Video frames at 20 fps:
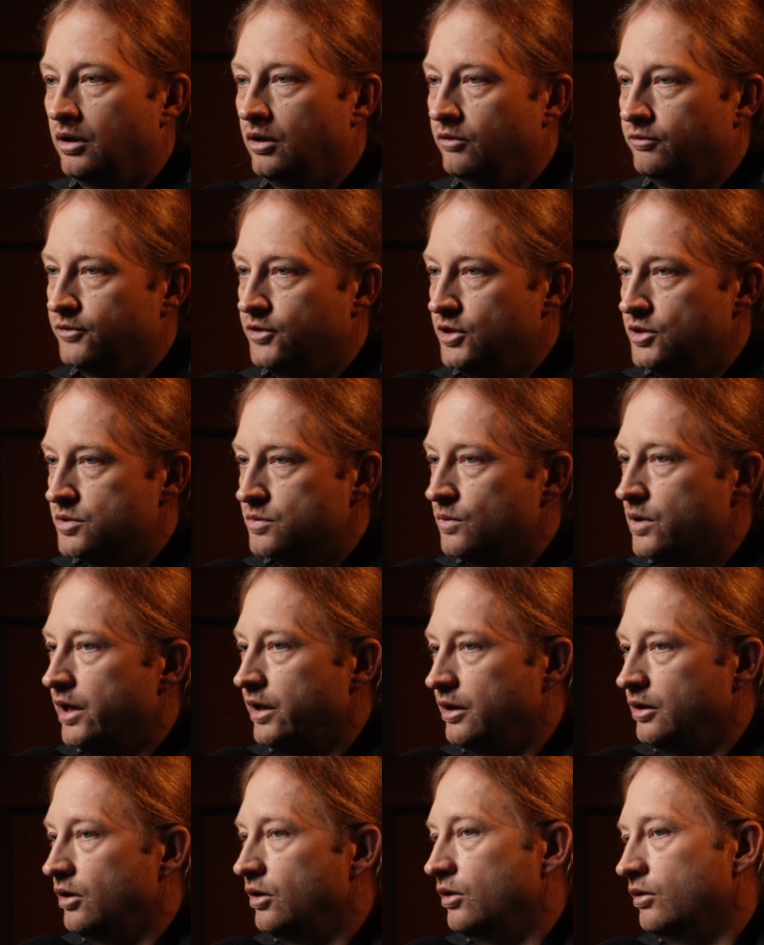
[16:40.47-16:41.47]
of this
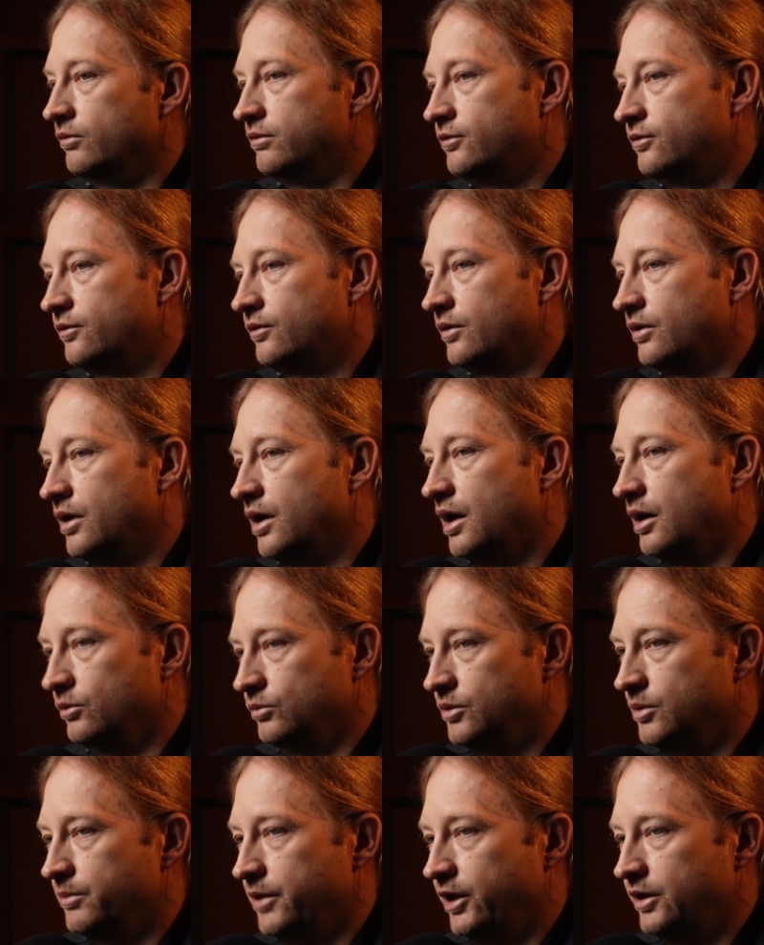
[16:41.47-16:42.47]
way of
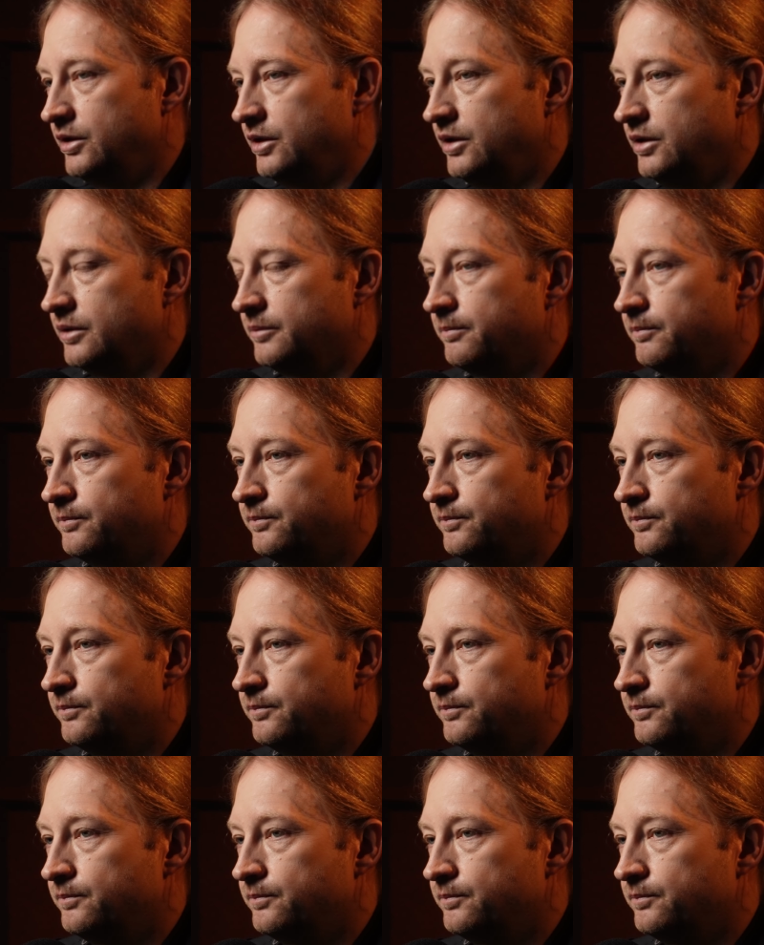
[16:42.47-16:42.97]
automating.